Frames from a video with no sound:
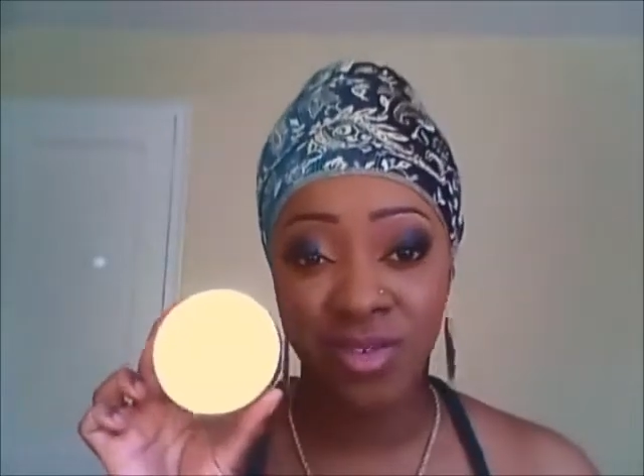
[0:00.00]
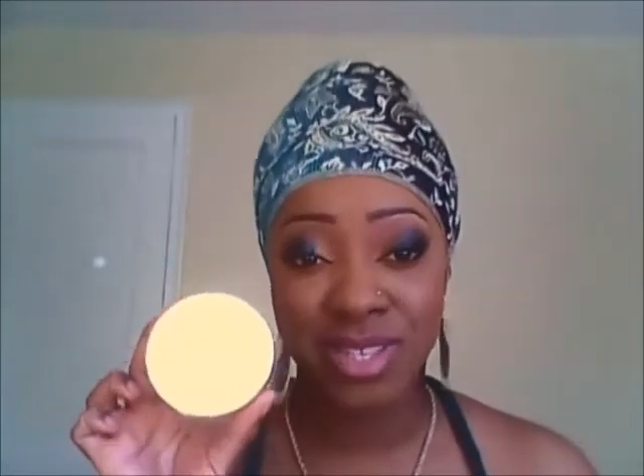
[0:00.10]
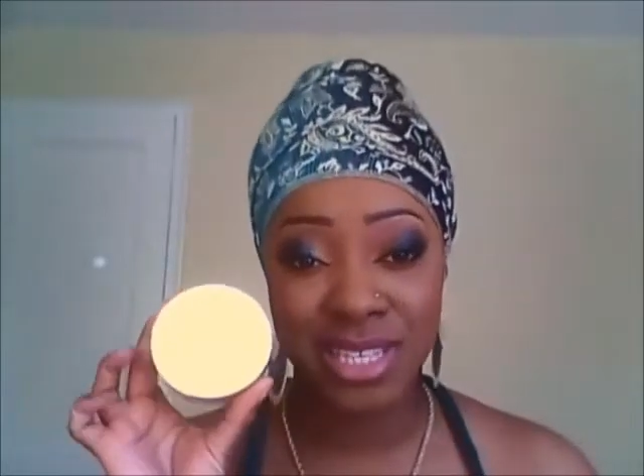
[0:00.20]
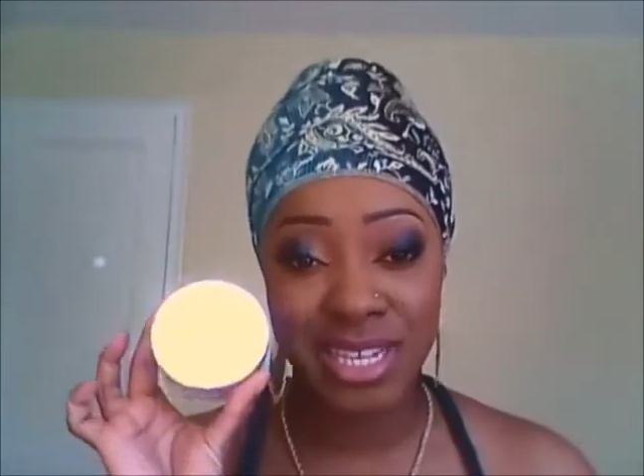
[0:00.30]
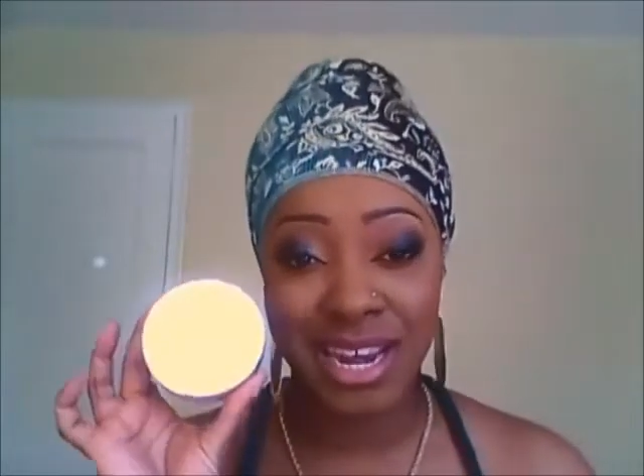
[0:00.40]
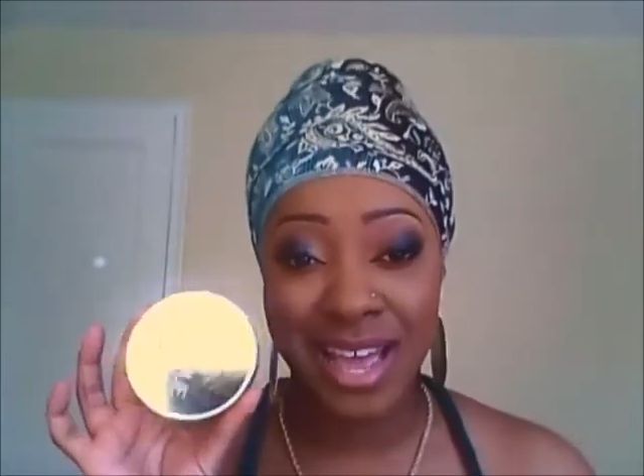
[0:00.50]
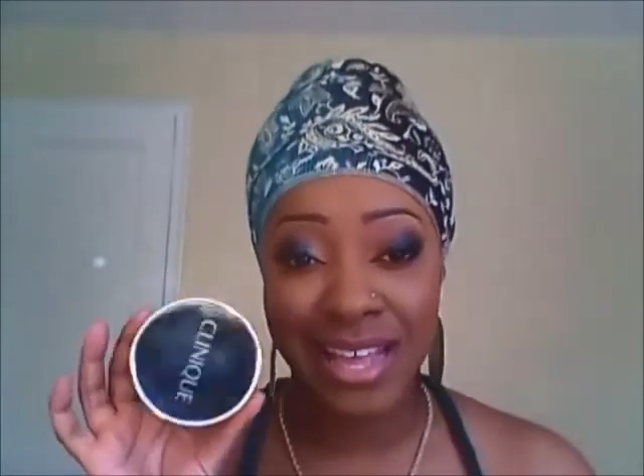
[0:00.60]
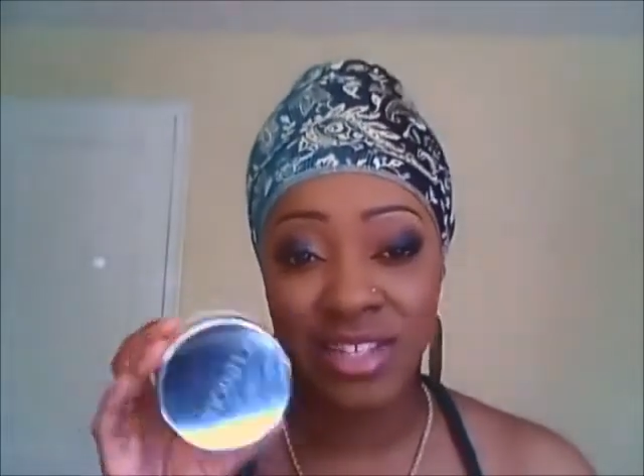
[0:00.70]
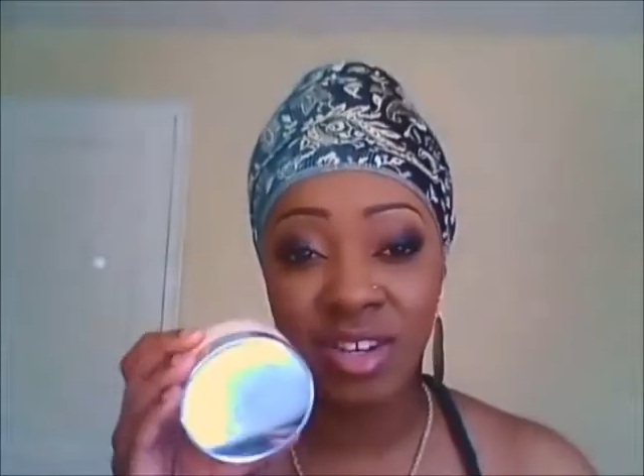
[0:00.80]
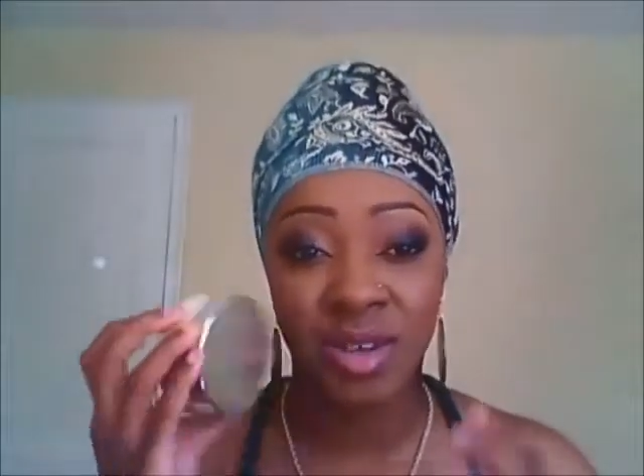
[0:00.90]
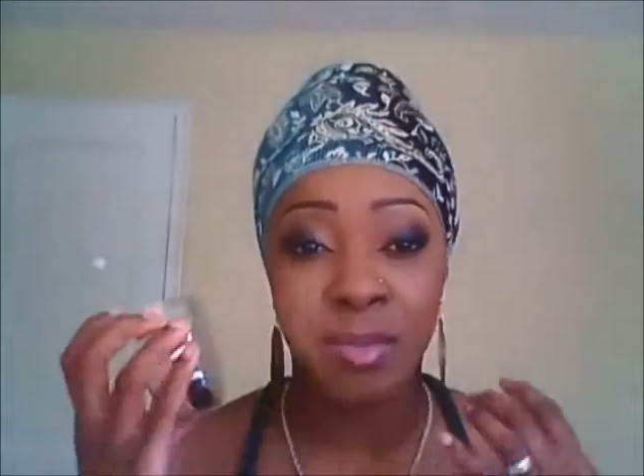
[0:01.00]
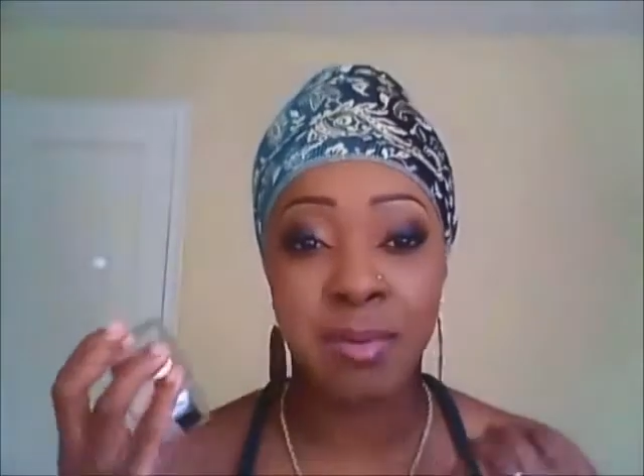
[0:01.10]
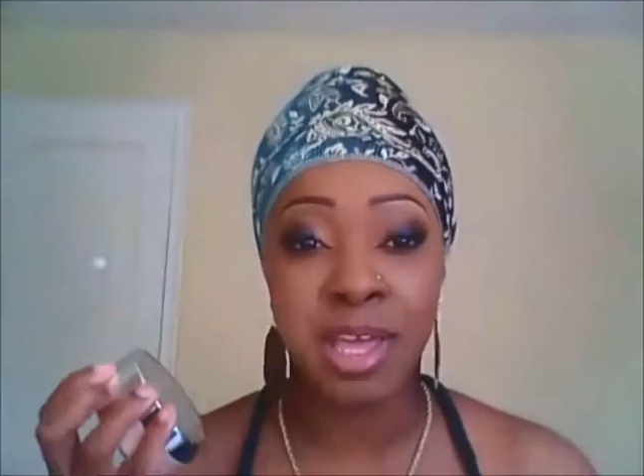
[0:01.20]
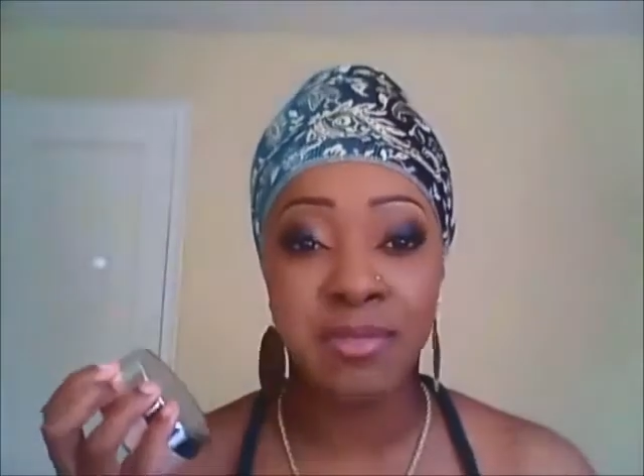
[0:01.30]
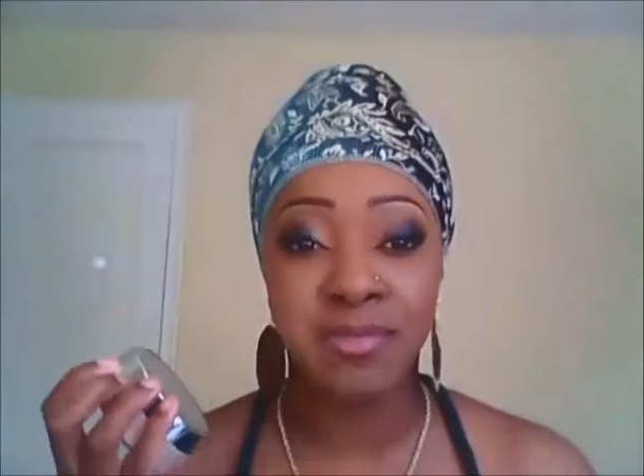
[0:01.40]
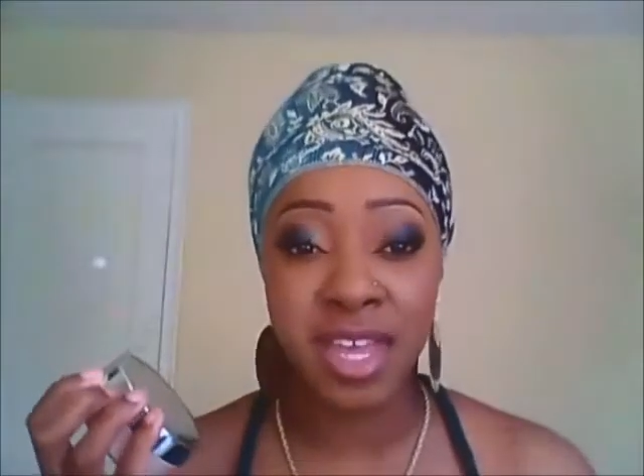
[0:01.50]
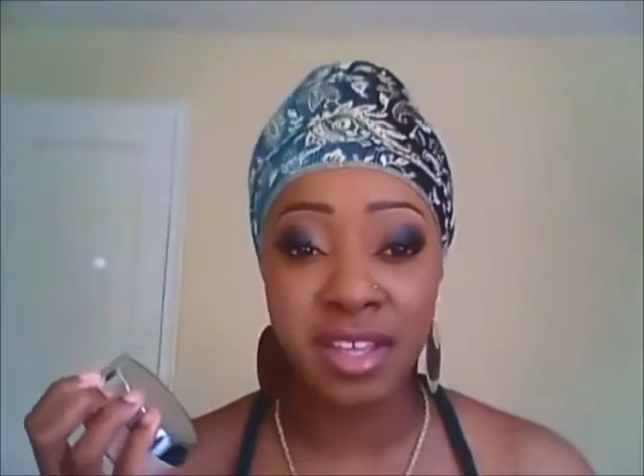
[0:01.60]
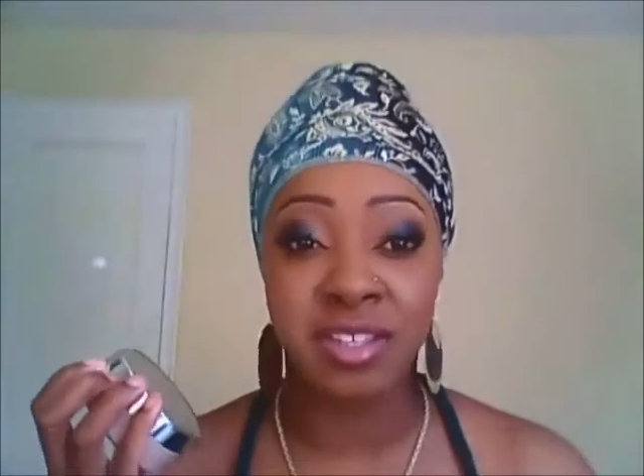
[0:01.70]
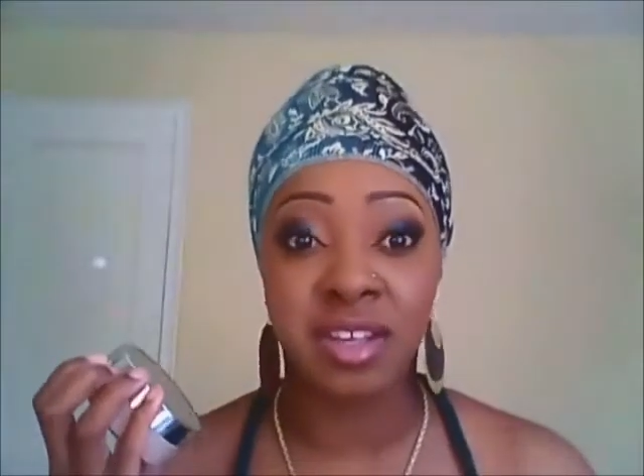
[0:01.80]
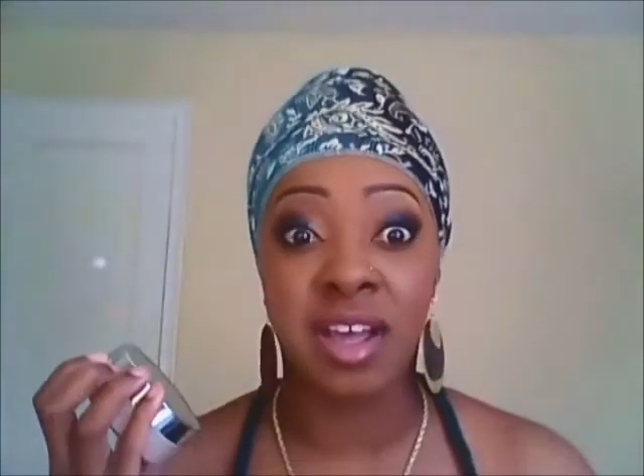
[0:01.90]
this last on top of my face
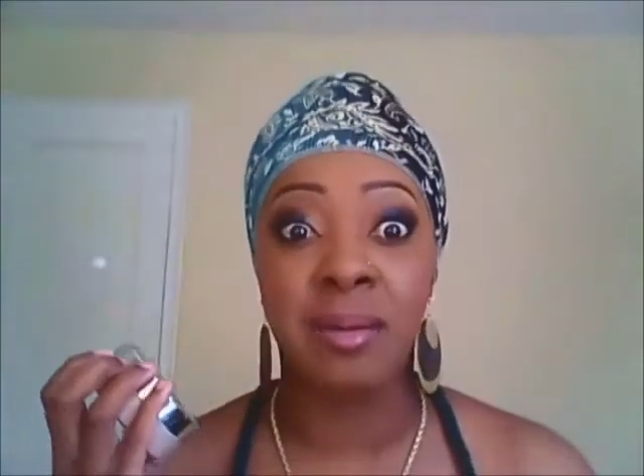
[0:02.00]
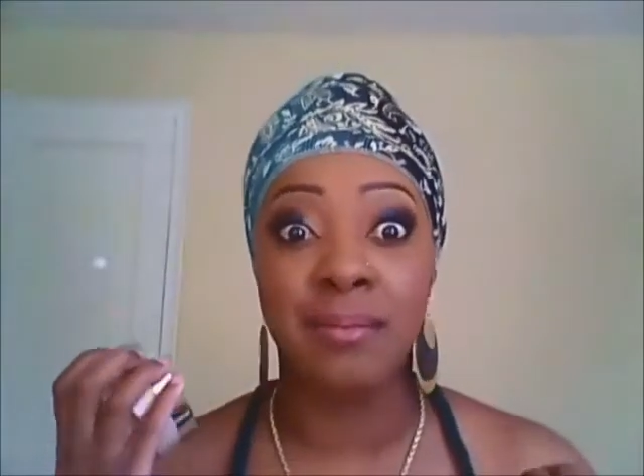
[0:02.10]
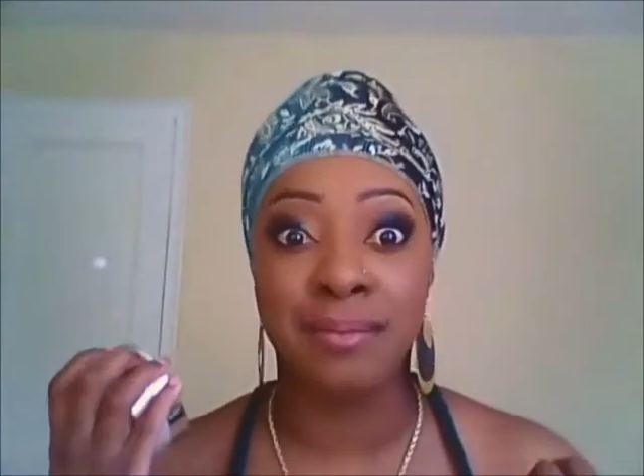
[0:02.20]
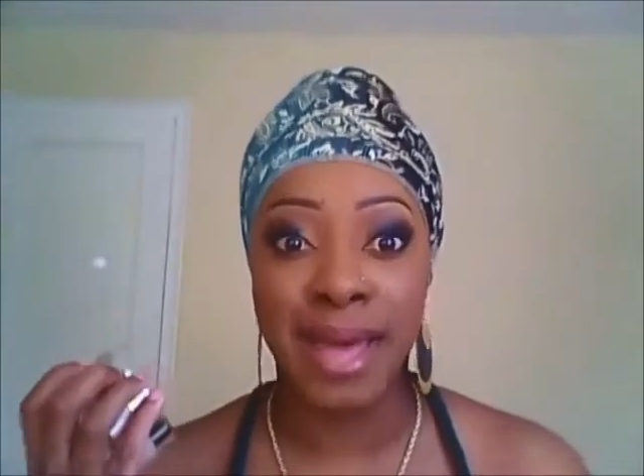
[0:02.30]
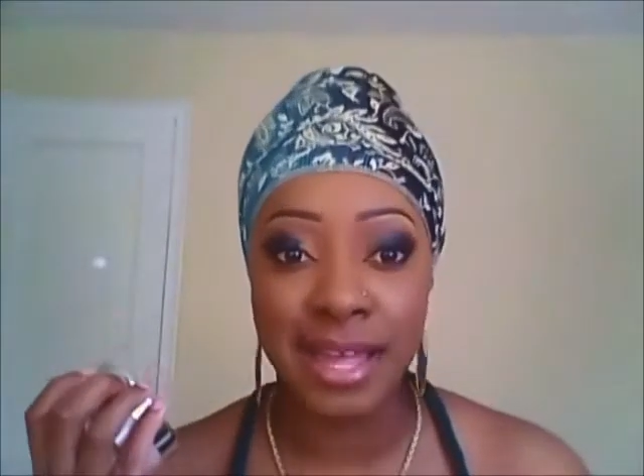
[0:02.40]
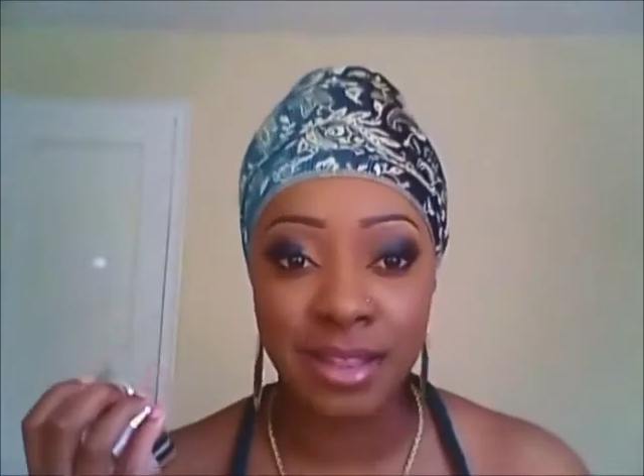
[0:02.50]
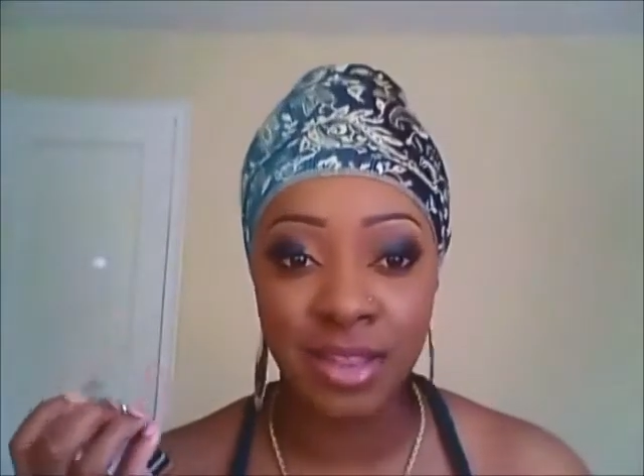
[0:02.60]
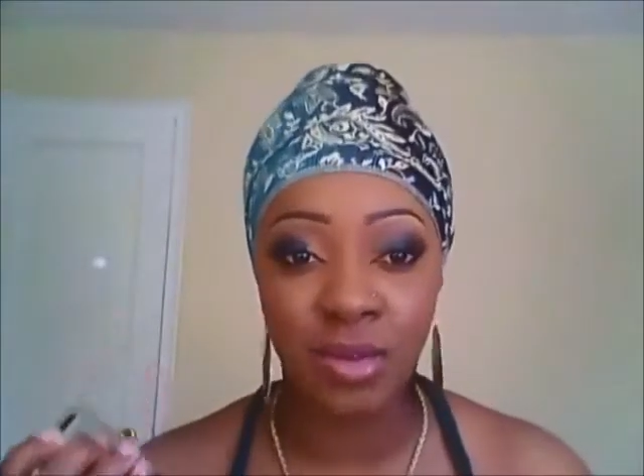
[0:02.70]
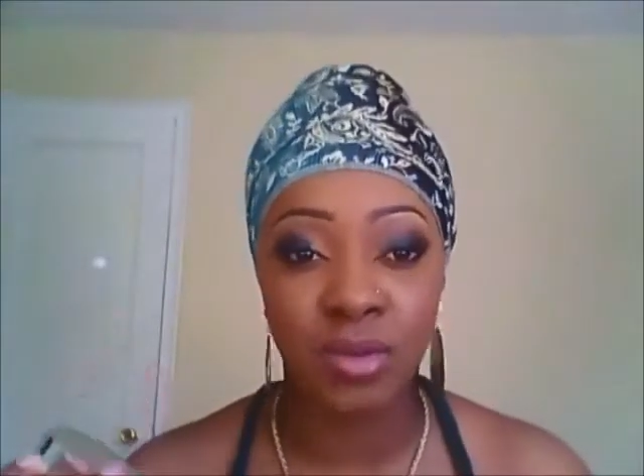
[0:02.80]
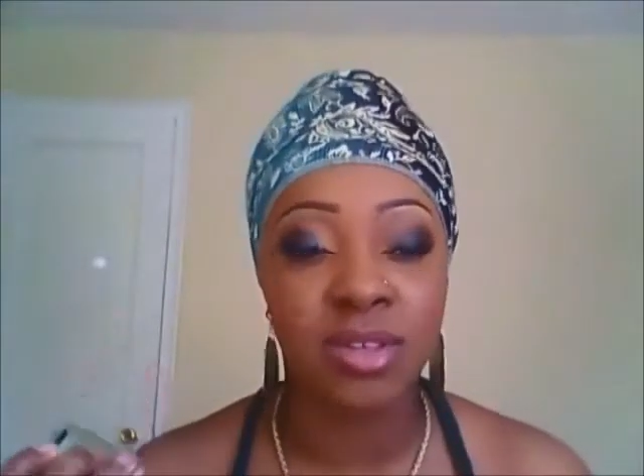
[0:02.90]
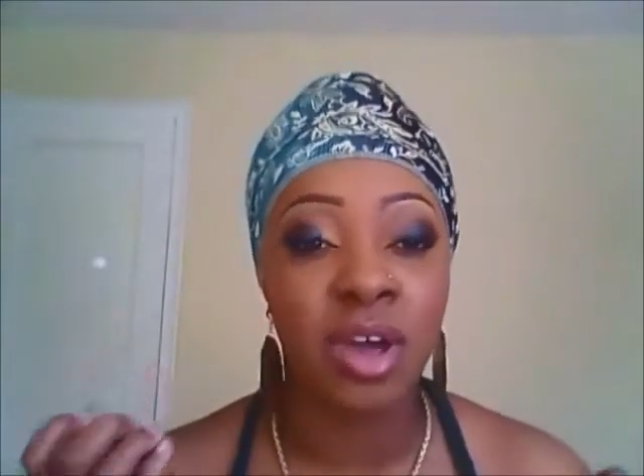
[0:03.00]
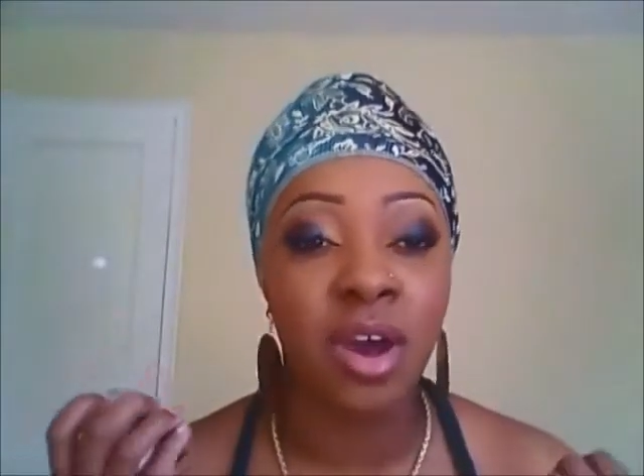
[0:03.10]
to combat those